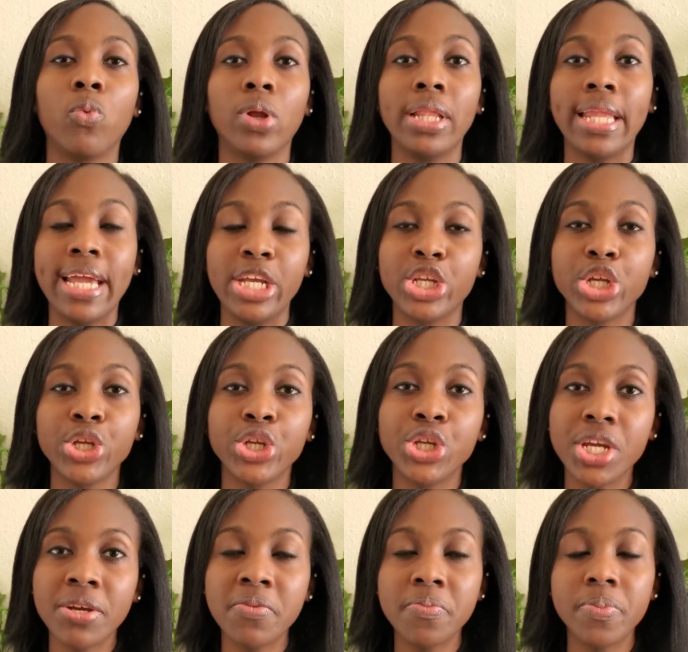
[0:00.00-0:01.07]

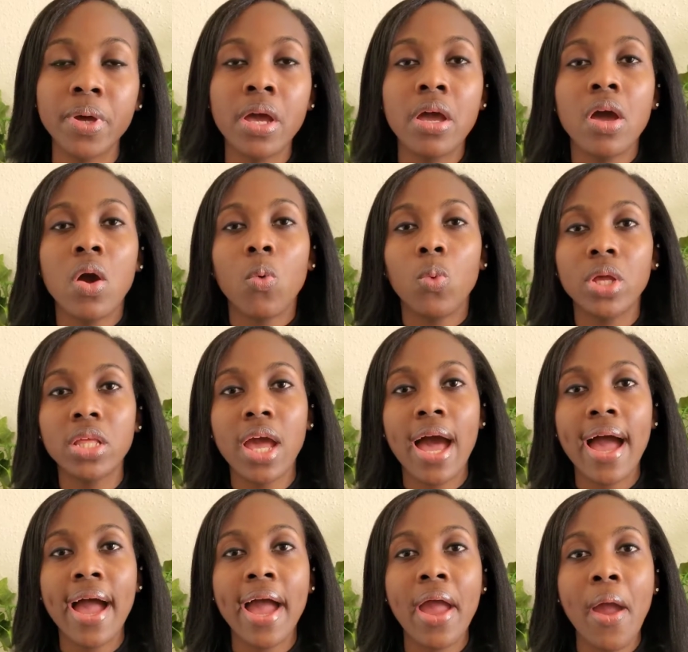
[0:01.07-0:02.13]
relationship with
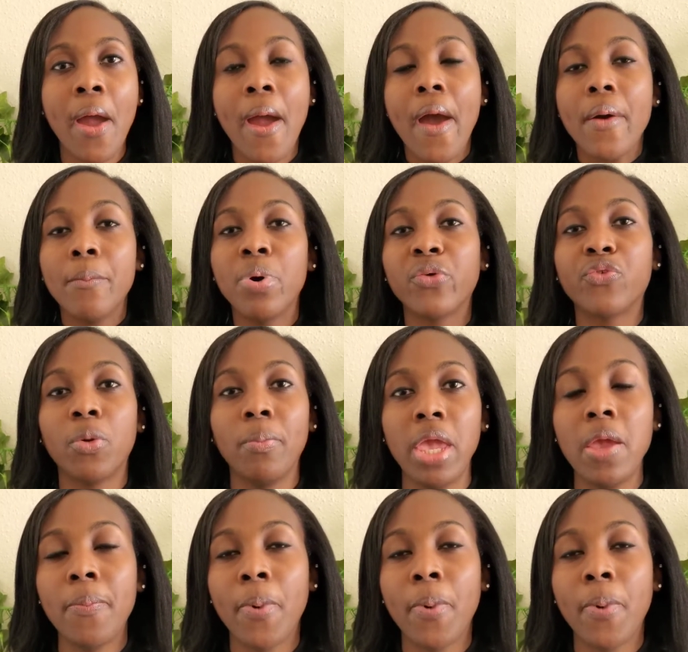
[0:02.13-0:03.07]
God. But for me